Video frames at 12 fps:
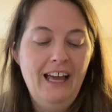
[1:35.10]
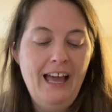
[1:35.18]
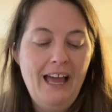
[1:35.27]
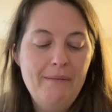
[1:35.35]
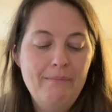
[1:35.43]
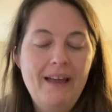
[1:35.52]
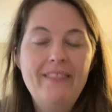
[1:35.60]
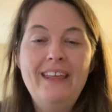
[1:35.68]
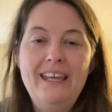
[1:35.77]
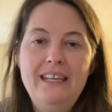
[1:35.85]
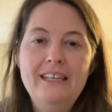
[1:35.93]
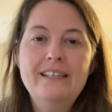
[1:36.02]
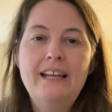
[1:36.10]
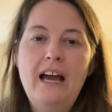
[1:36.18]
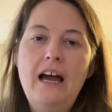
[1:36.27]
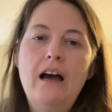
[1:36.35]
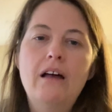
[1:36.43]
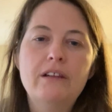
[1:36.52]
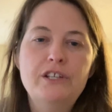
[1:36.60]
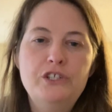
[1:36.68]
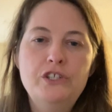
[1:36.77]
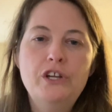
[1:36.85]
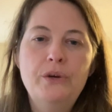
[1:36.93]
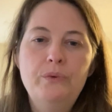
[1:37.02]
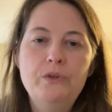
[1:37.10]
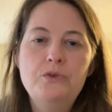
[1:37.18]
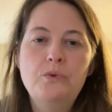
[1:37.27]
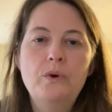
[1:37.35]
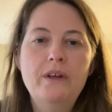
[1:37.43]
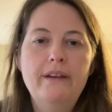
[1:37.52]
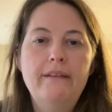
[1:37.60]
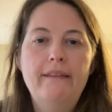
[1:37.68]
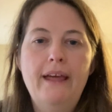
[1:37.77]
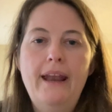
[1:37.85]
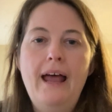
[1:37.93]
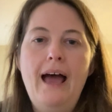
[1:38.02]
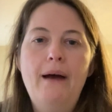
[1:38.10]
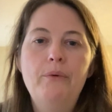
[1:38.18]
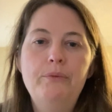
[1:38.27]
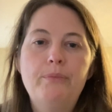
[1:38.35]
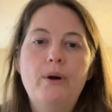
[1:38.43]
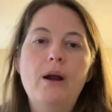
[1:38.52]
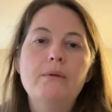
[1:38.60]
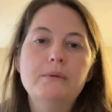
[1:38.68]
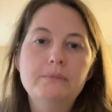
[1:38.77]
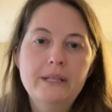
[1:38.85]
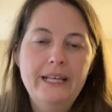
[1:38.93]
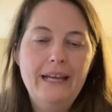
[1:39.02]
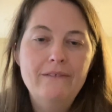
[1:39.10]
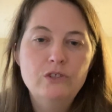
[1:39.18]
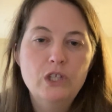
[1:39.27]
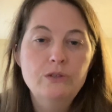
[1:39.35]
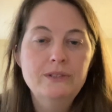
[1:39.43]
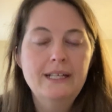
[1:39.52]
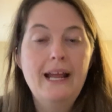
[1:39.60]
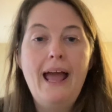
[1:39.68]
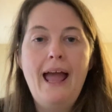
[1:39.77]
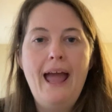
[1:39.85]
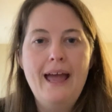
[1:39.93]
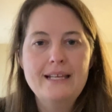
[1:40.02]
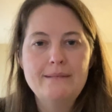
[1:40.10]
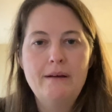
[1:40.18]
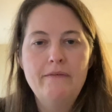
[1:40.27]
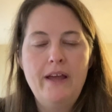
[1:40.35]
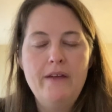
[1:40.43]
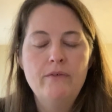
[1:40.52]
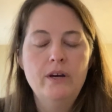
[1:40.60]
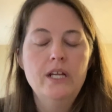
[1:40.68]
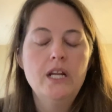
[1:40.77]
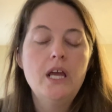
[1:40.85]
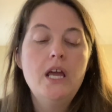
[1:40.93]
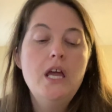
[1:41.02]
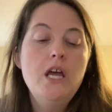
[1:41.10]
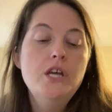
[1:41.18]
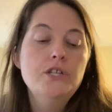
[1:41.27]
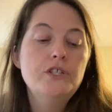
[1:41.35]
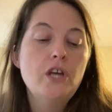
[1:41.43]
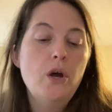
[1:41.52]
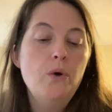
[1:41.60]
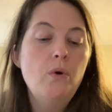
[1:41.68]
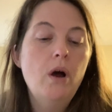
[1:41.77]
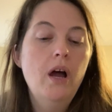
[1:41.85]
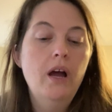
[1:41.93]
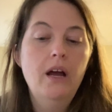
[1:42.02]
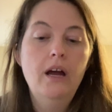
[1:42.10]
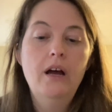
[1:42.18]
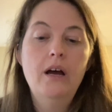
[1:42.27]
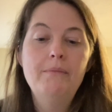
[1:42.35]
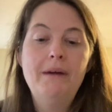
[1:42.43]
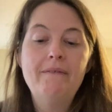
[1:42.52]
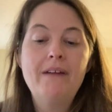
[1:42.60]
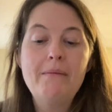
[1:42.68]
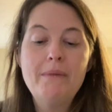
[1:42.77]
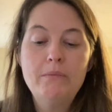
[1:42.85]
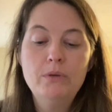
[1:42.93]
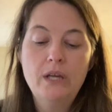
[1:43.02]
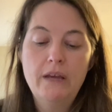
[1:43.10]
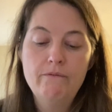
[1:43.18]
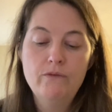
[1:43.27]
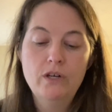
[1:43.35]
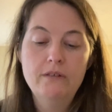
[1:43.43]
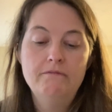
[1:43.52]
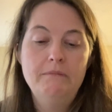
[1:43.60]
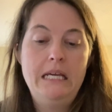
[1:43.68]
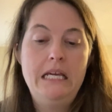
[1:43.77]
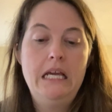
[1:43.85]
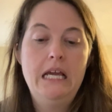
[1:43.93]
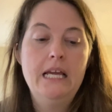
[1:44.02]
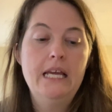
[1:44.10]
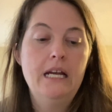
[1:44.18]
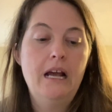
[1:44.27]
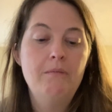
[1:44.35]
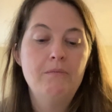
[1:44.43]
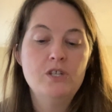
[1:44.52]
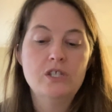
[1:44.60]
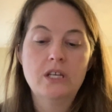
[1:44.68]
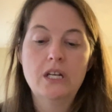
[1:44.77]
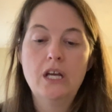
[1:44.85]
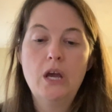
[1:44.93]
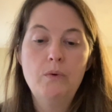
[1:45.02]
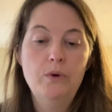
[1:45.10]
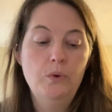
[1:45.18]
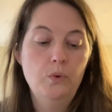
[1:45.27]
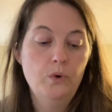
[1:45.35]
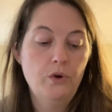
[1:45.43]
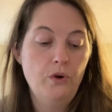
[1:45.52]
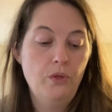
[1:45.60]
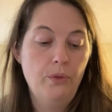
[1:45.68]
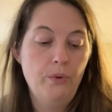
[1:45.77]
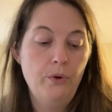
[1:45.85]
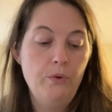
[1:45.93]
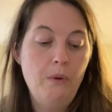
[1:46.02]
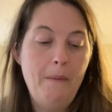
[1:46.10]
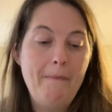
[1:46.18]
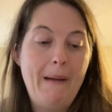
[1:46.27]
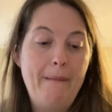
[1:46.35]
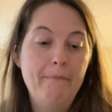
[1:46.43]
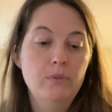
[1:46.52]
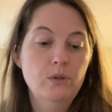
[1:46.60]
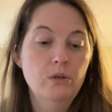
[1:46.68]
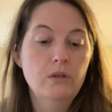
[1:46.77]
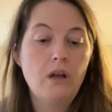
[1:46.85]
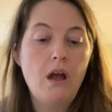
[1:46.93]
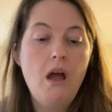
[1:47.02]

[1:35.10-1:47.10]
by the end, I'll let you know which one that I would probably have chosen as my favorite. So I've got my book in front of me, and I'm just going to go in order through my book.